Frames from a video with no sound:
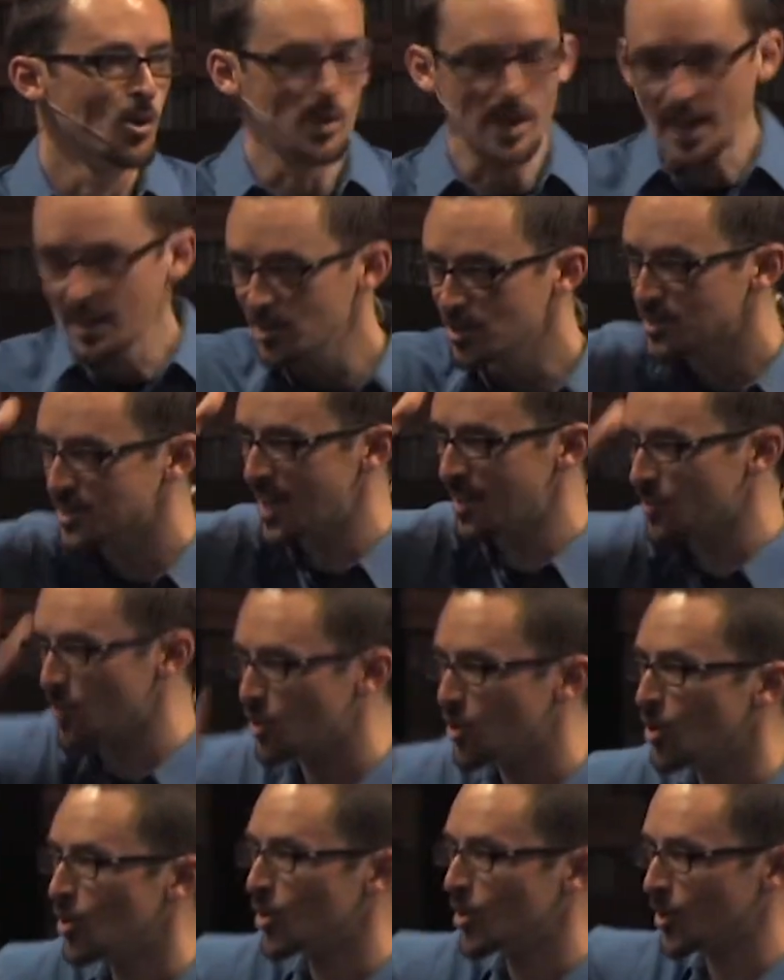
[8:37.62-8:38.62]
When I looked down
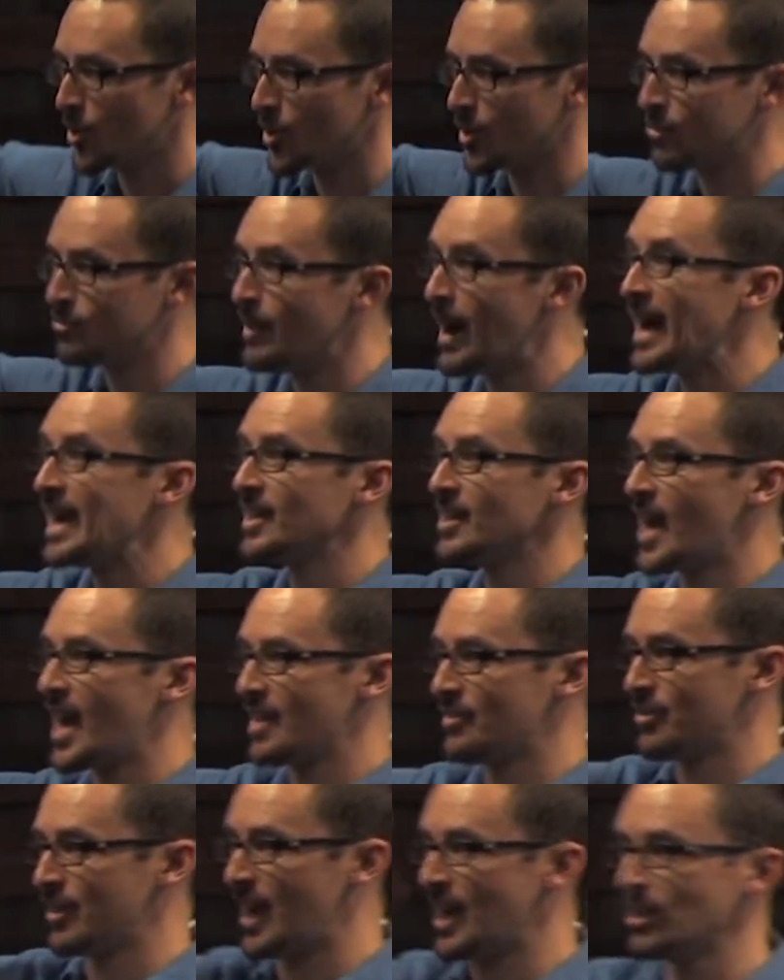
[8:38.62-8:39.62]
the corridor of my
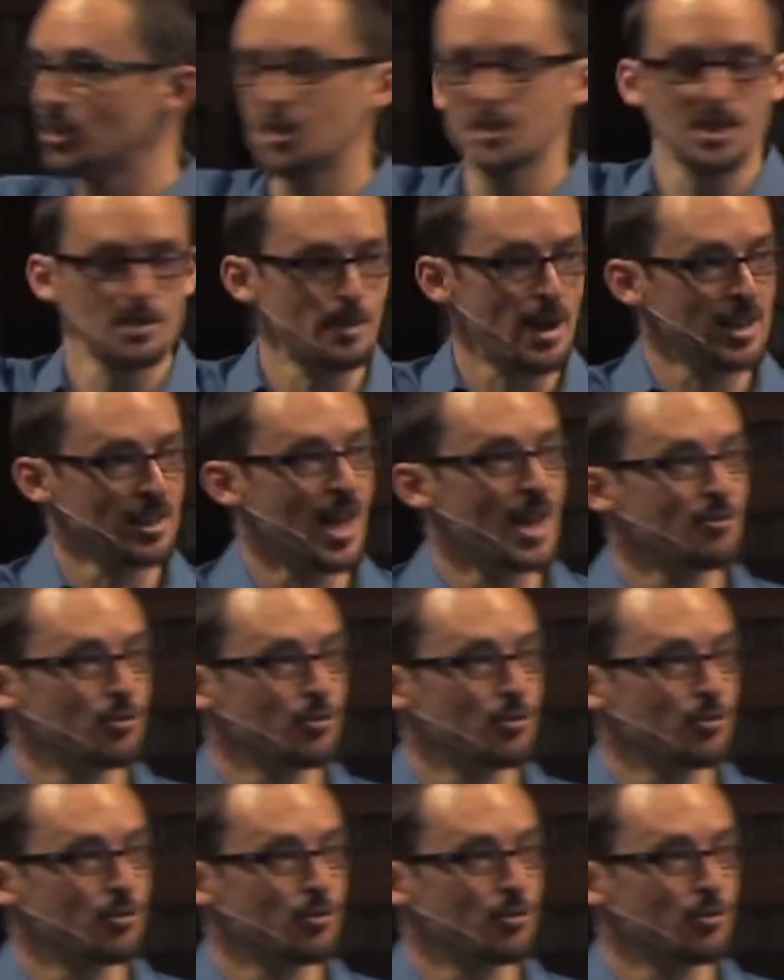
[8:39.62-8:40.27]
life and I looked at my